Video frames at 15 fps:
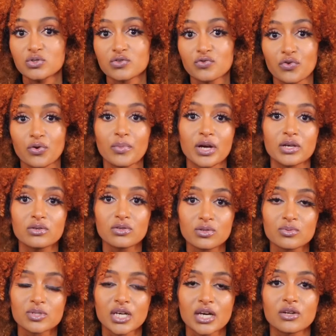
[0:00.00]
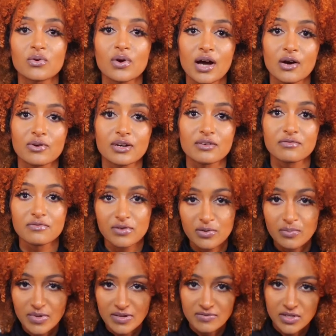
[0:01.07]
for my YouTube channel, how I
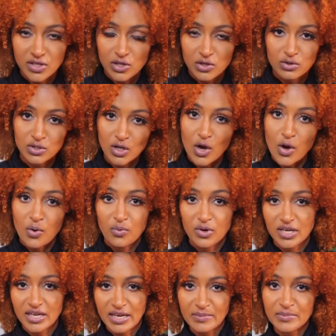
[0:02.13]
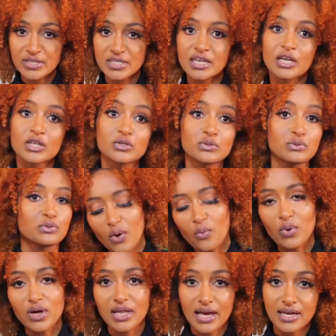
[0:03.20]
film my videos, what cameras I use,
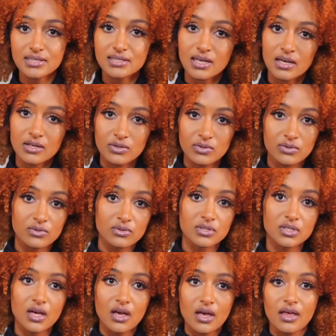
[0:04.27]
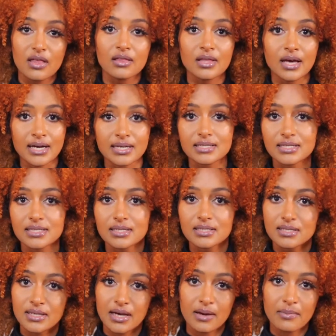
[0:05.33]
what lights I use, that
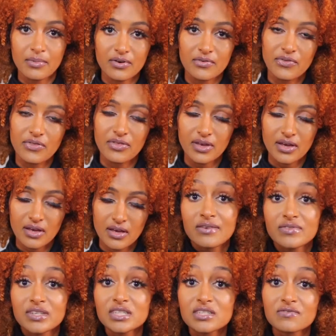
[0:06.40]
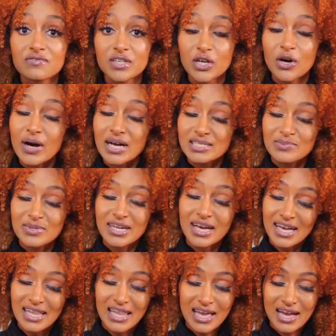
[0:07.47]
type of thing. This video has been
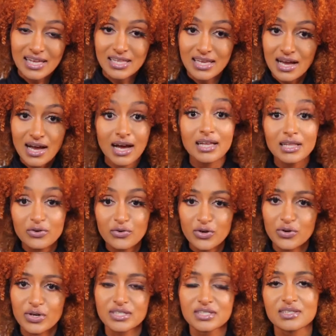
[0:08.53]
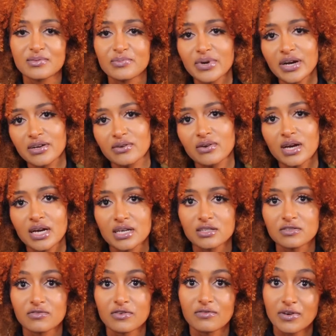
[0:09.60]
highly requested by you
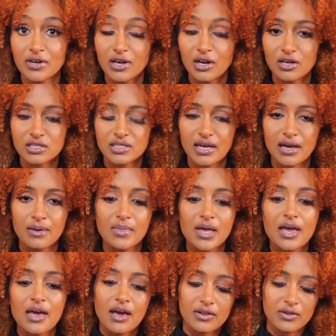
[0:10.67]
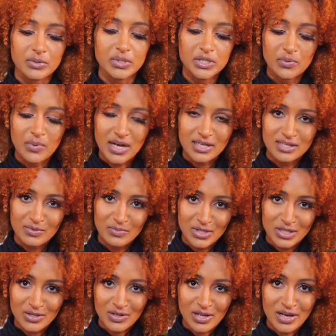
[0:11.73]
guys for a very long time, and the reason why it took
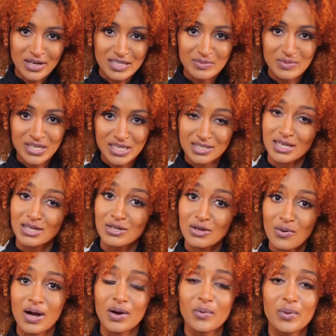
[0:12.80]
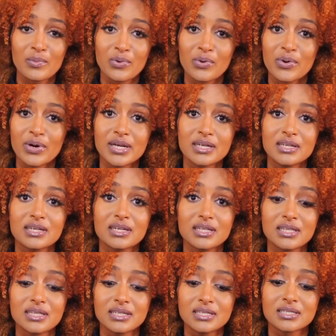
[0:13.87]
me so long is because I know how
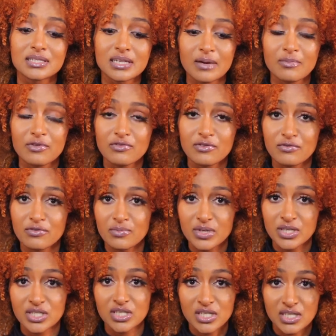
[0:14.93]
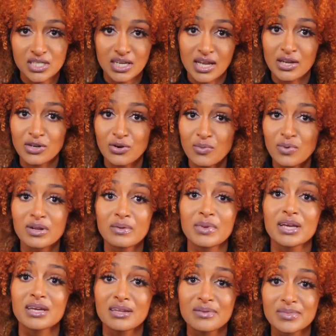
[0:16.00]
important this type of information is, and I don't want to
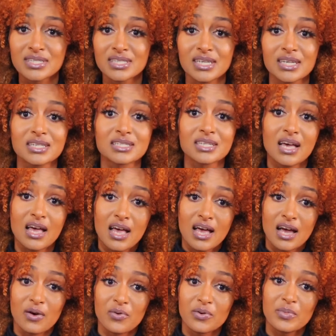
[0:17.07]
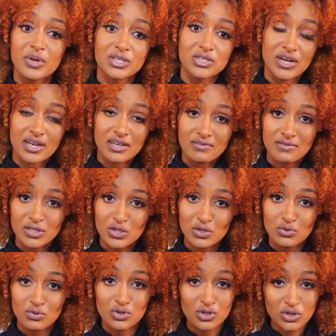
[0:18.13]
make any mistakes. I want to make sure I give it
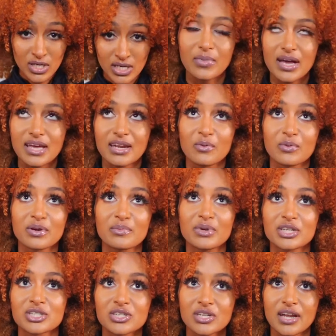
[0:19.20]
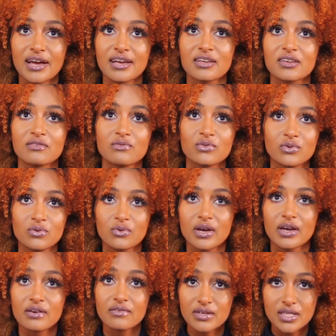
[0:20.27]
to you straight, and I want to make sure that I give you
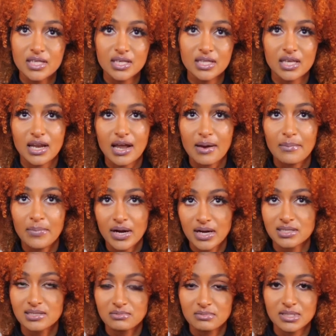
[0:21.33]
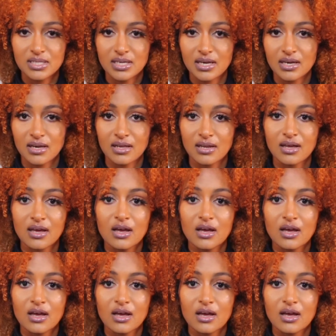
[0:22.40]
everything that I possibly can